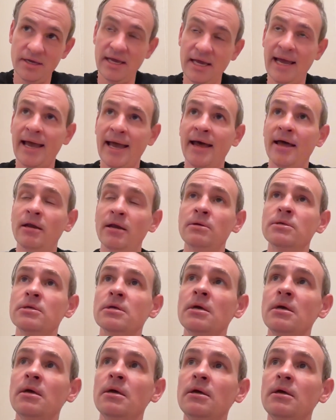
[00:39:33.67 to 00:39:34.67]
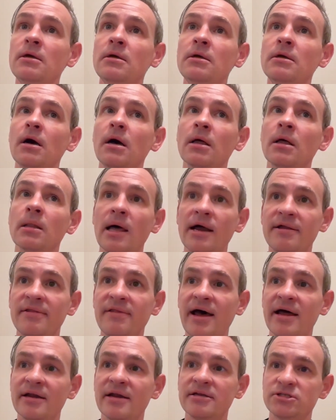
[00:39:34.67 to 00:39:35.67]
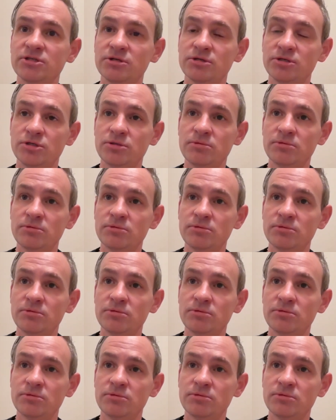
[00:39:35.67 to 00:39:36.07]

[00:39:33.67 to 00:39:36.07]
and a lot of that is just,